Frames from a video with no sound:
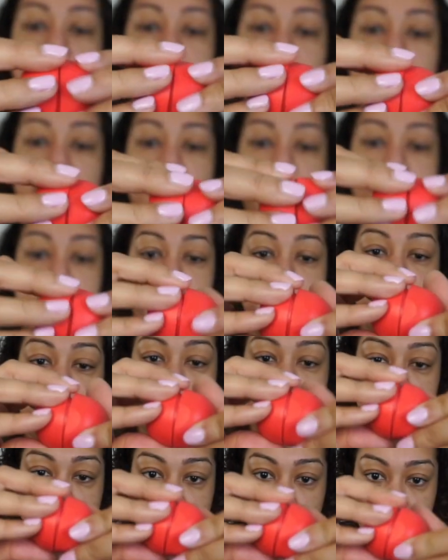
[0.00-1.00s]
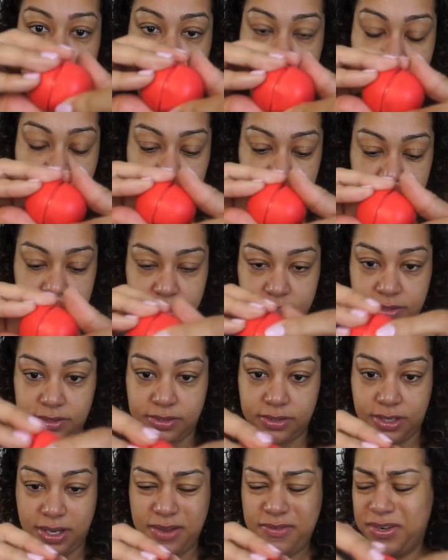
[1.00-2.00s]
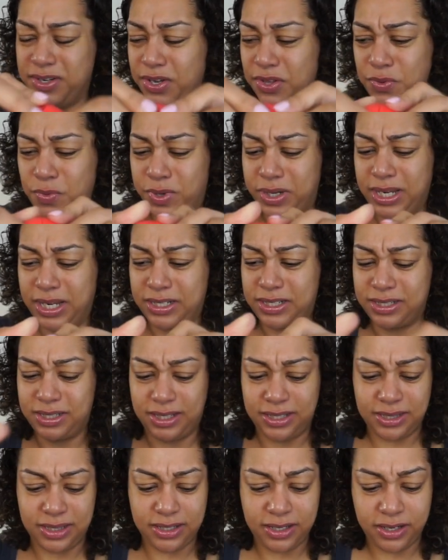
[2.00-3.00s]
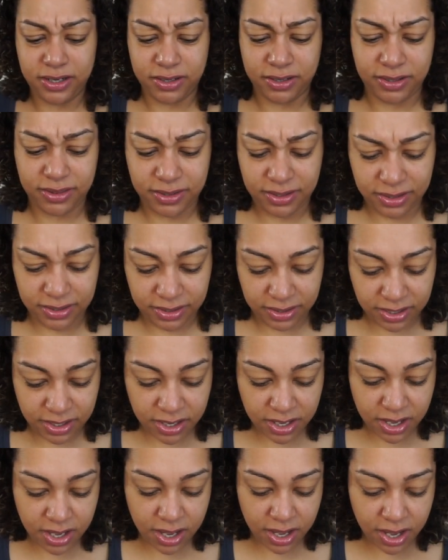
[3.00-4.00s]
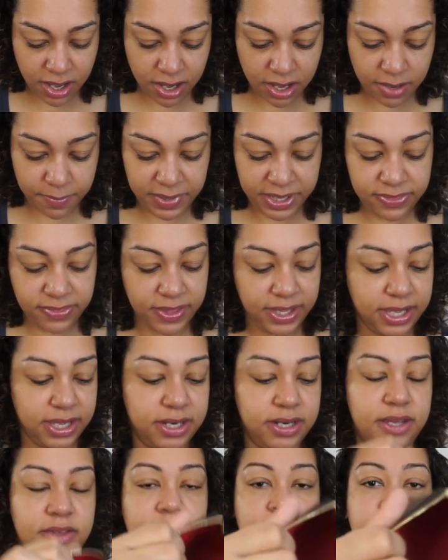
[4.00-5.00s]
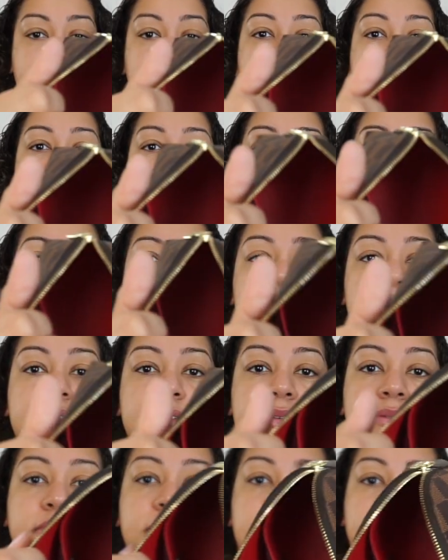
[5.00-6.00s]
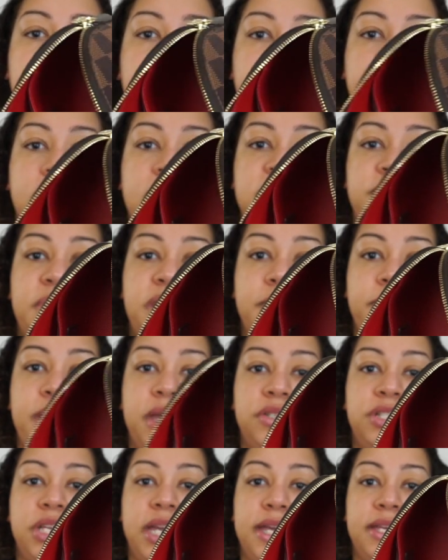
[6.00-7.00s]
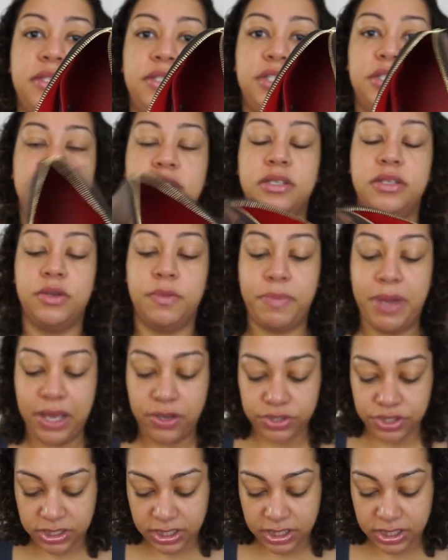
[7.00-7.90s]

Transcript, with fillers: Yeah, EOS. I have another one actually in there, I think. Um, and then this cosmetic pouch has just a little pouch